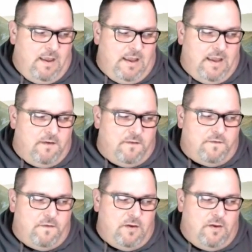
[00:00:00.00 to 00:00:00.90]

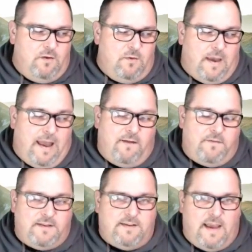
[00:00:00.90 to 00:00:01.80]
If you
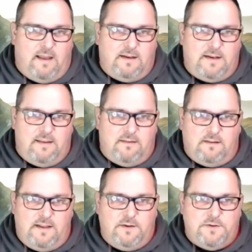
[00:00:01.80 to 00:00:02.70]
have the talent and
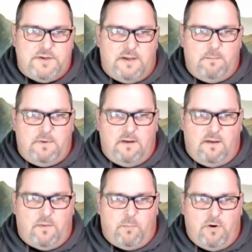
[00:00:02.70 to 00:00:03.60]
the leadership but
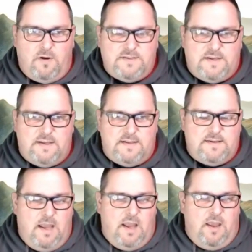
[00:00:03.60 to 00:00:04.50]
not the
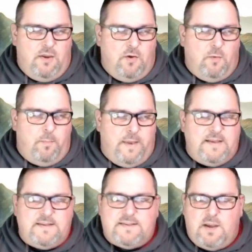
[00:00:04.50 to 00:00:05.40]
process, you'll
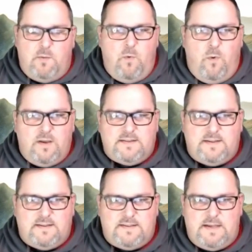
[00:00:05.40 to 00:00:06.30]
be somewhat
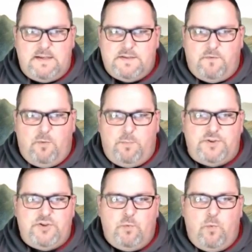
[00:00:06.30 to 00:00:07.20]
successful,
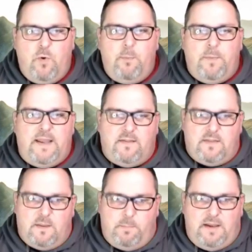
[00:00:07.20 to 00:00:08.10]
but you won't be
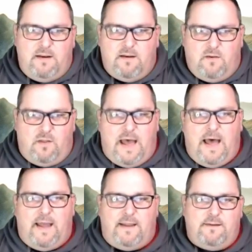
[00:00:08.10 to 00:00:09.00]
at the pinnacle height.